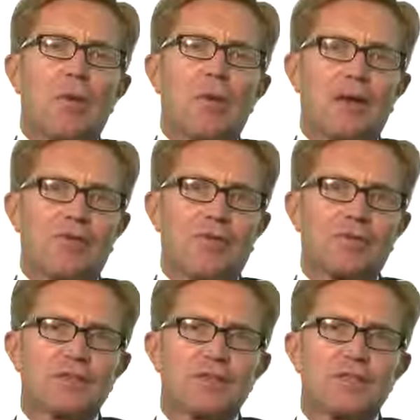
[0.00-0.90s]
We have
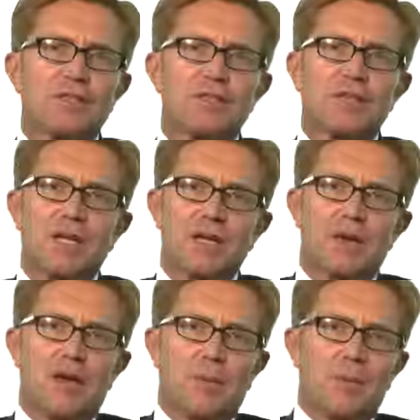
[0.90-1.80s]
offices
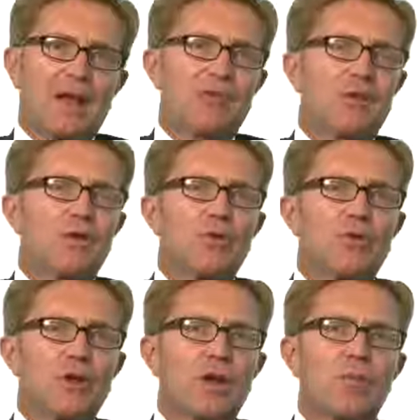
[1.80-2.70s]
in Mexico,
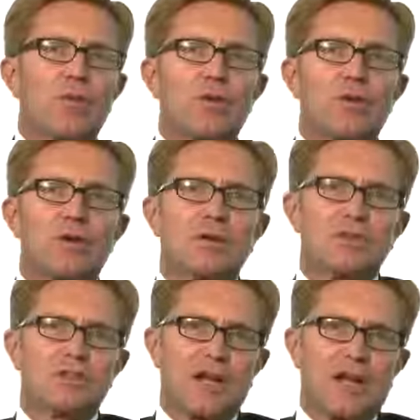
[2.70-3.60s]
Singapore,
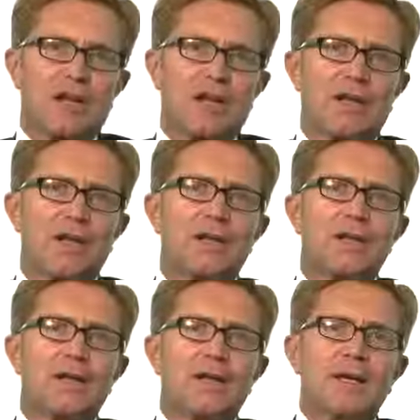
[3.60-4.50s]
China,
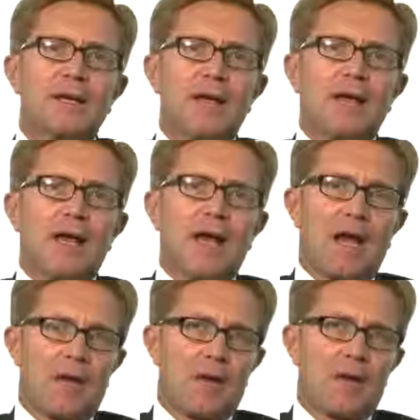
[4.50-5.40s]

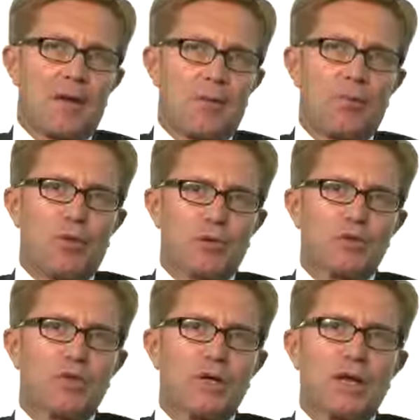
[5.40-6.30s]
and
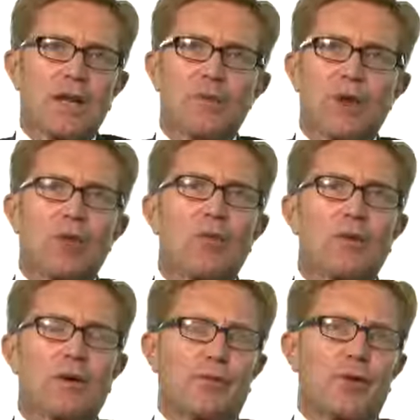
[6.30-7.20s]
Portugal, and we
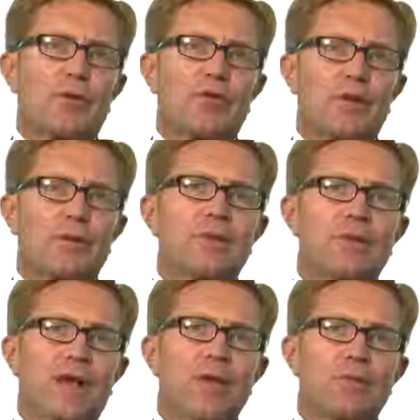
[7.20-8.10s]
cover around
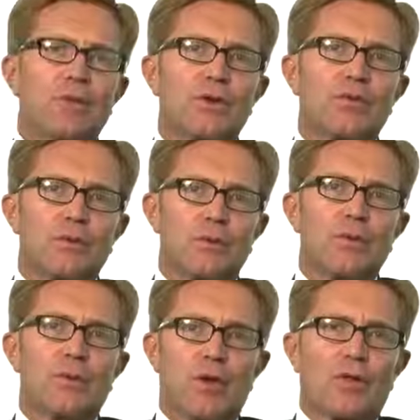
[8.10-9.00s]
70 countries
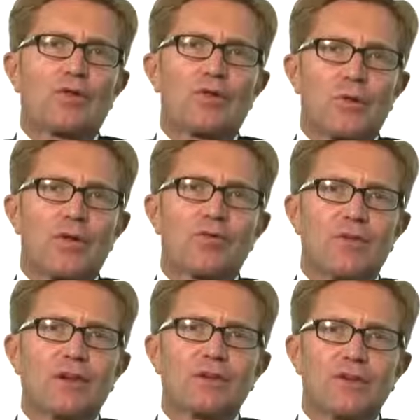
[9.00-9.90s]
with the products we
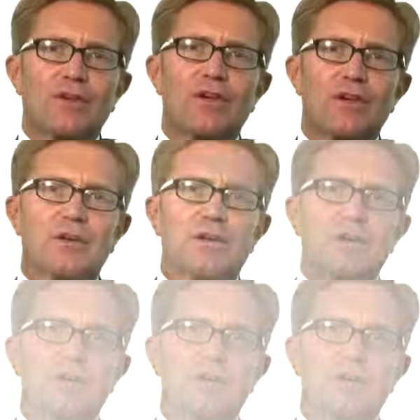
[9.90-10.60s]
manufacture here.